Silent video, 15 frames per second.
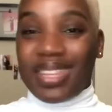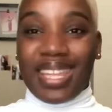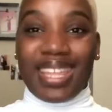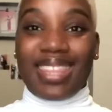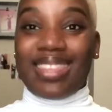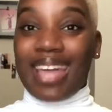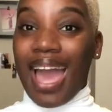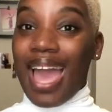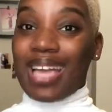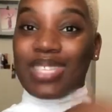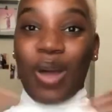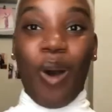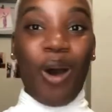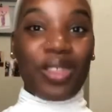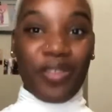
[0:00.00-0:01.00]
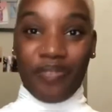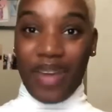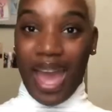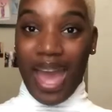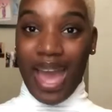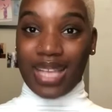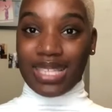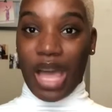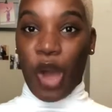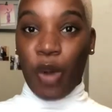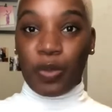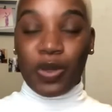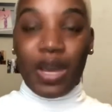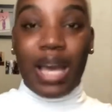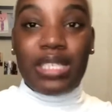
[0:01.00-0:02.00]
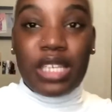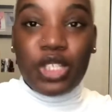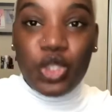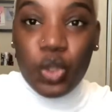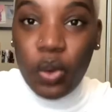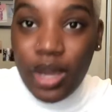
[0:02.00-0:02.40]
that is all the facts. I hope you guys enjoyed